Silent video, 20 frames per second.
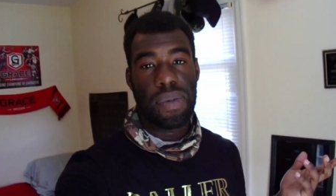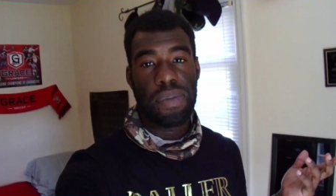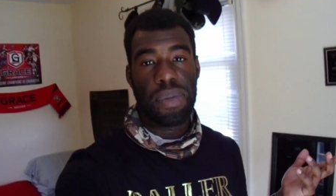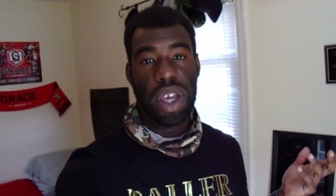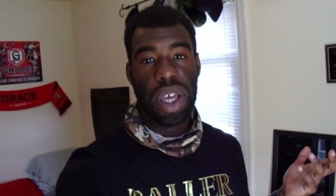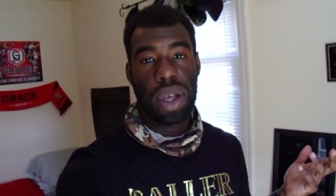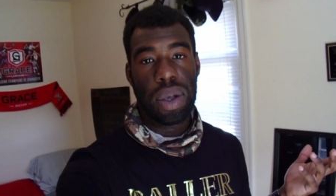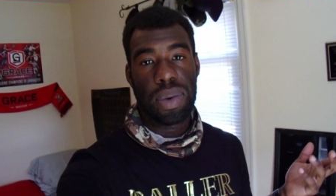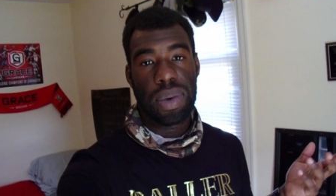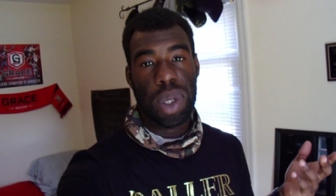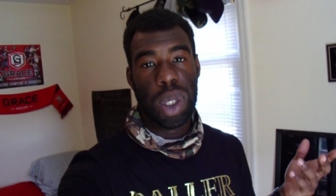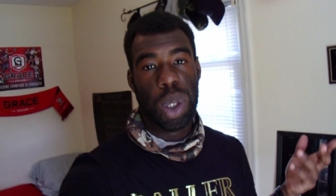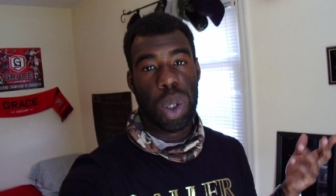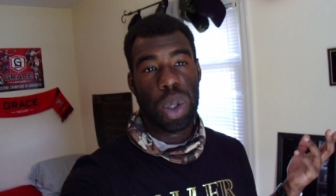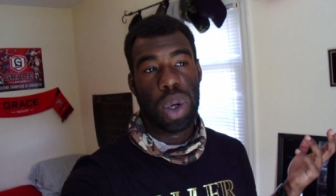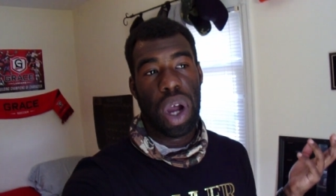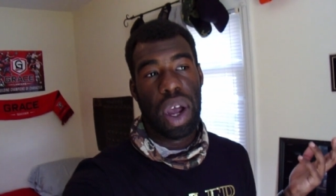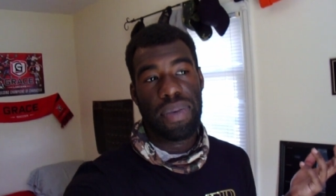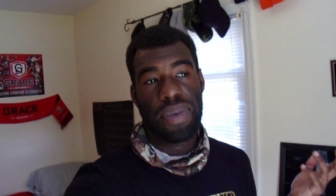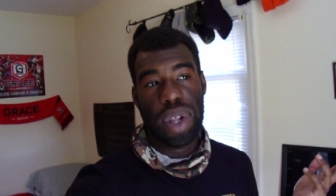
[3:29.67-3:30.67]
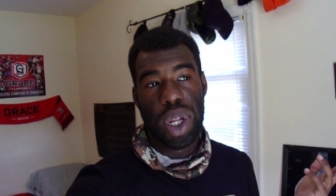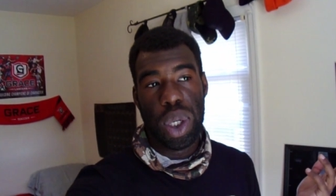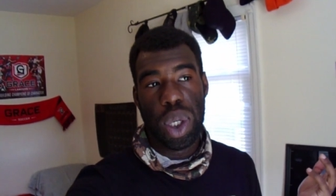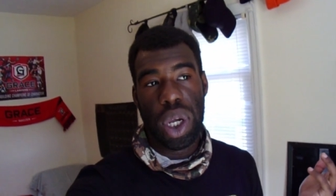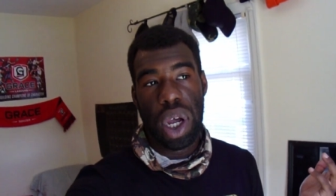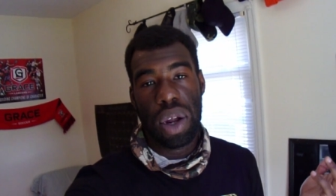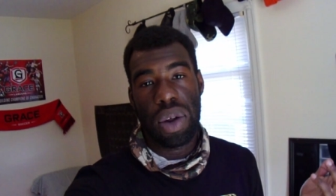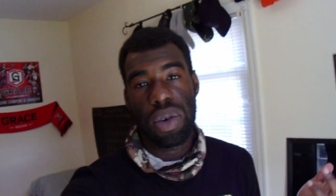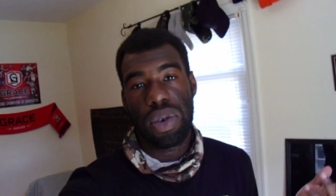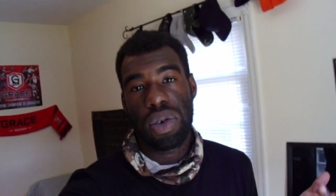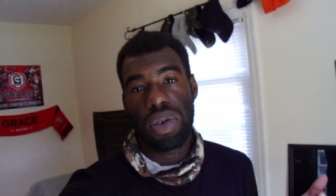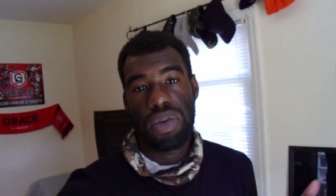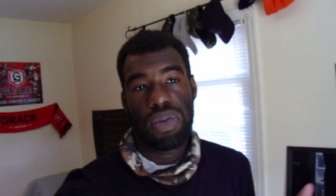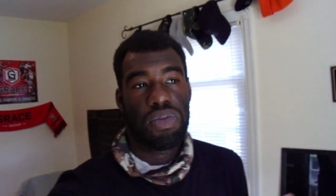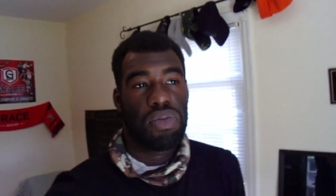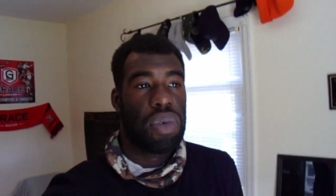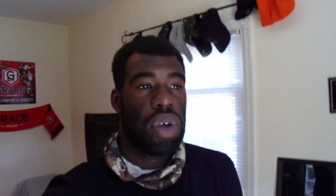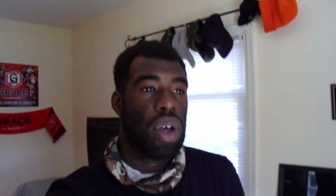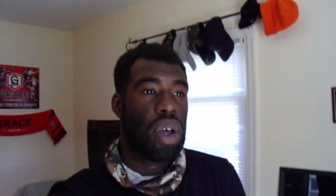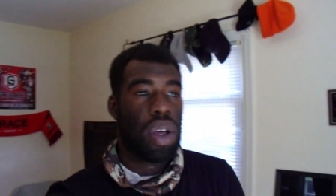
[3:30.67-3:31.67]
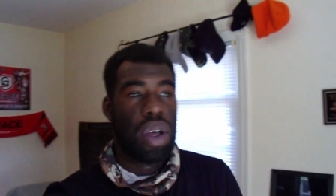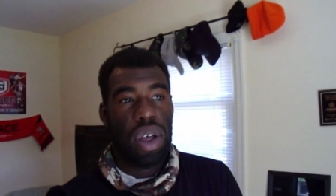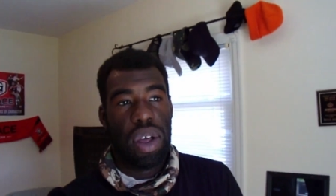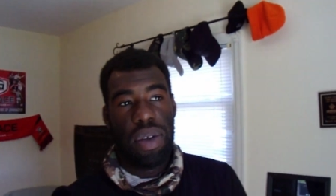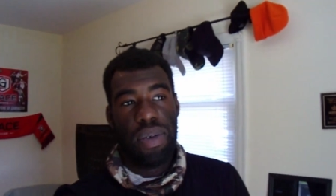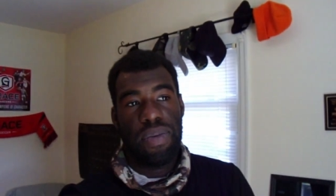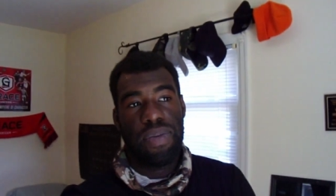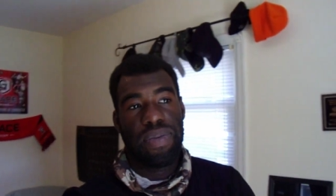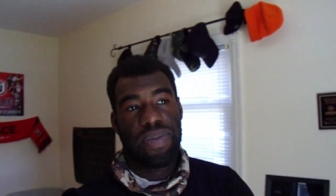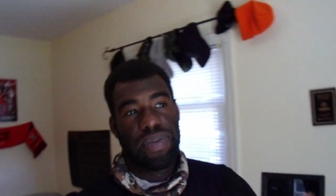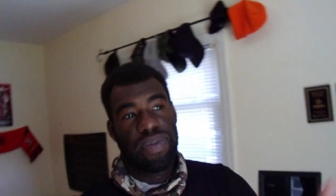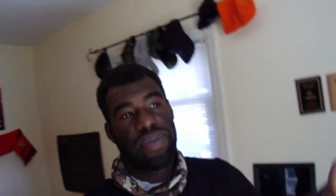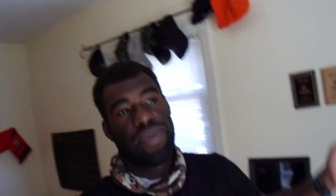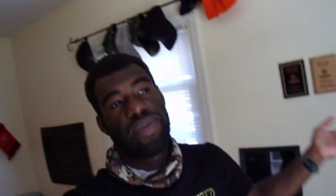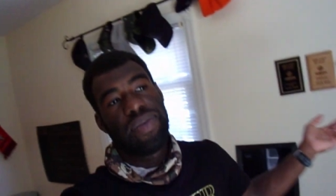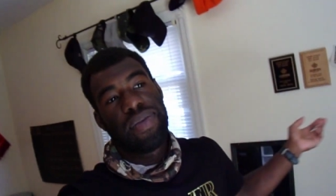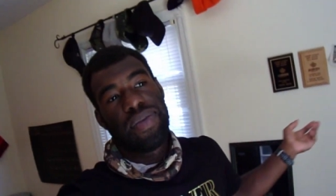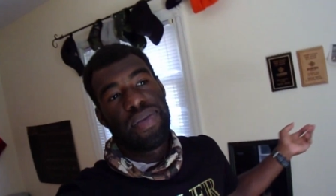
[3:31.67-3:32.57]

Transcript: it for me. Subscribe to the channel. Um,